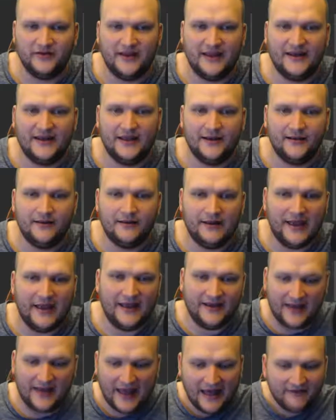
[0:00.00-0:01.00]
in it. And
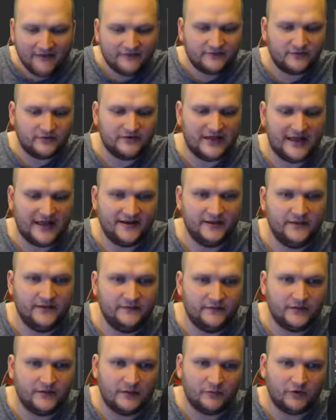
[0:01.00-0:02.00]
after that,
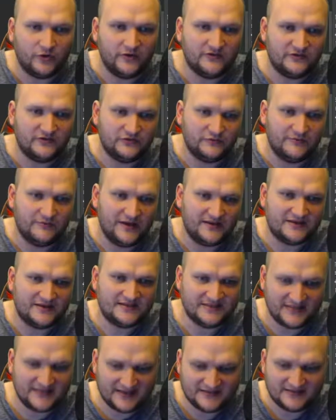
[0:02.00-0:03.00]
even, I'm going to make this
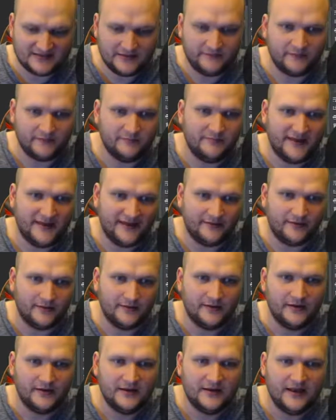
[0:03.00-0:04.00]
test even better.
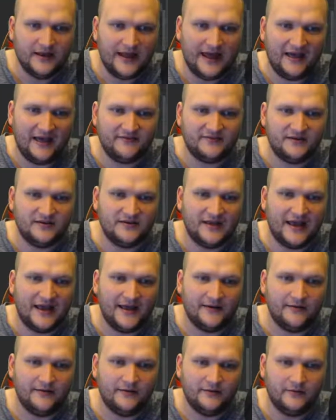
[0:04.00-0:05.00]
After that,
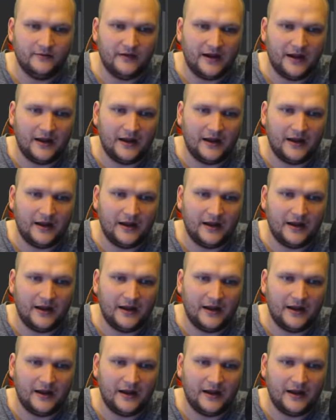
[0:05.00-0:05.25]
I